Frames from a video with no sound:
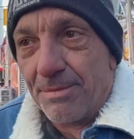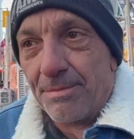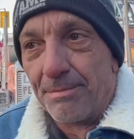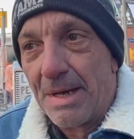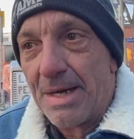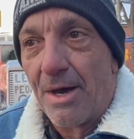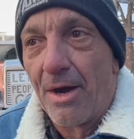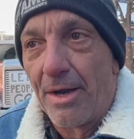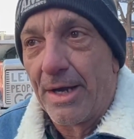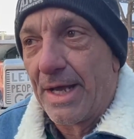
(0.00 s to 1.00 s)

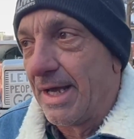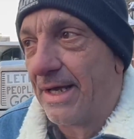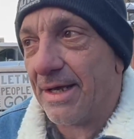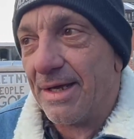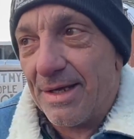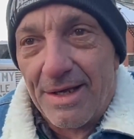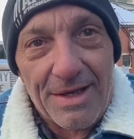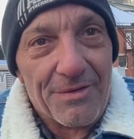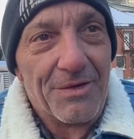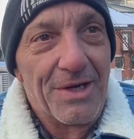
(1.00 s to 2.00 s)
minority.
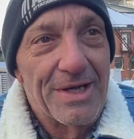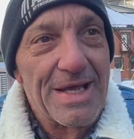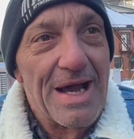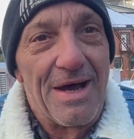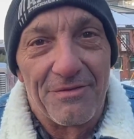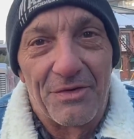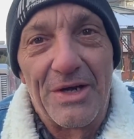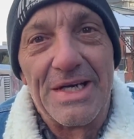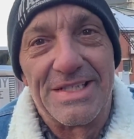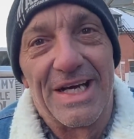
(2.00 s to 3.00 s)
We're looking out for
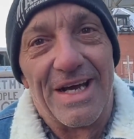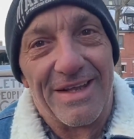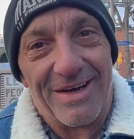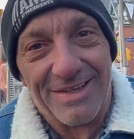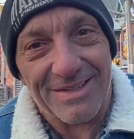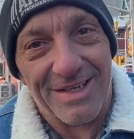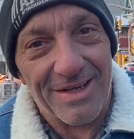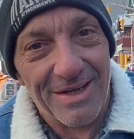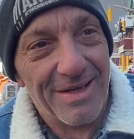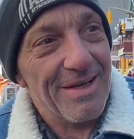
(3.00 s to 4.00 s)
each other's
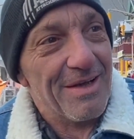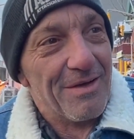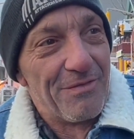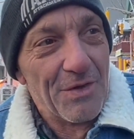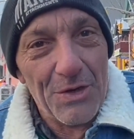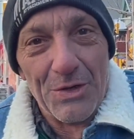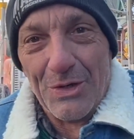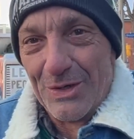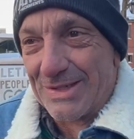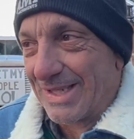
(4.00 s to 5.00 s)
food,
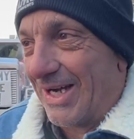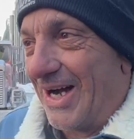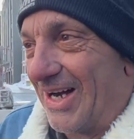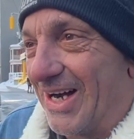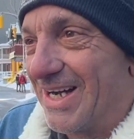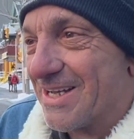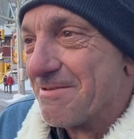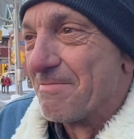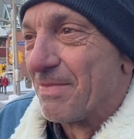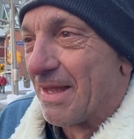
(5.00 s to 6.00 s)
so
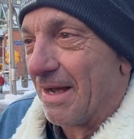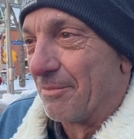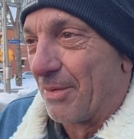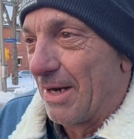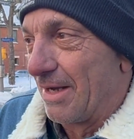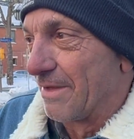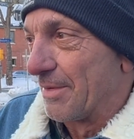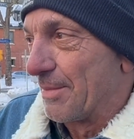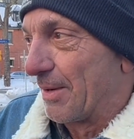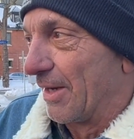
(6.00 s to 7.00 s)
I'm proud to
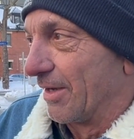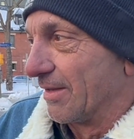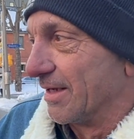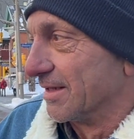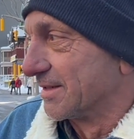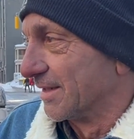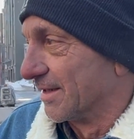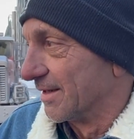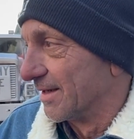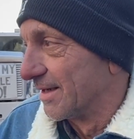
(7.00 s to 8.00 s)
be part of this.
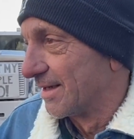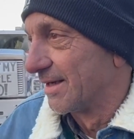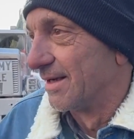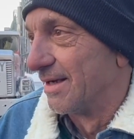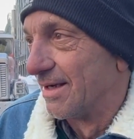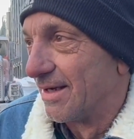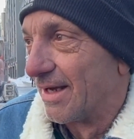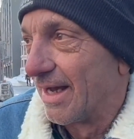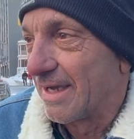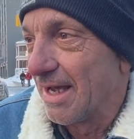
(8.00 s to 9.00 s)
And
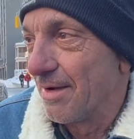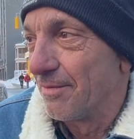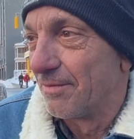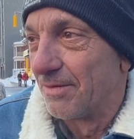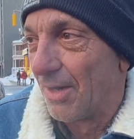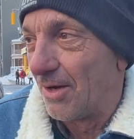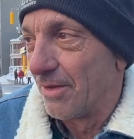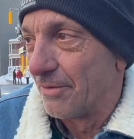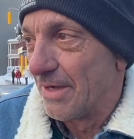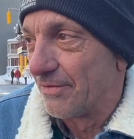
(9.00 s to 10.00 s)
I came all the
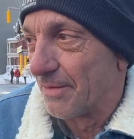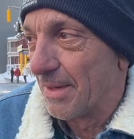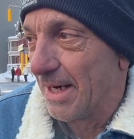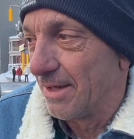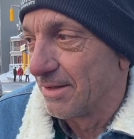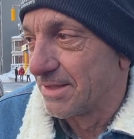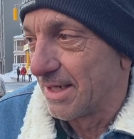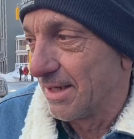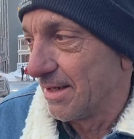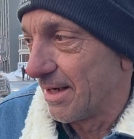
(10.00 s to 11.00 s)
way from
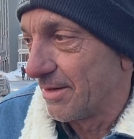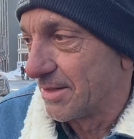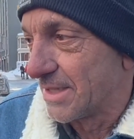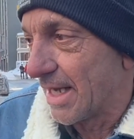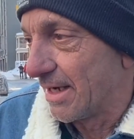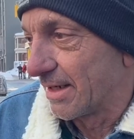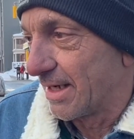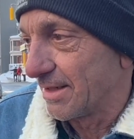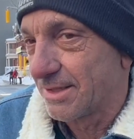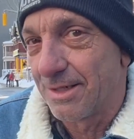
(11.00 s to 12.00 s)
Hairston, the other side of
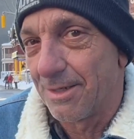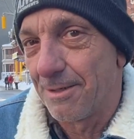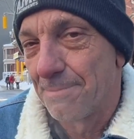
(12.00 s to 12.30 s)
Kitchener,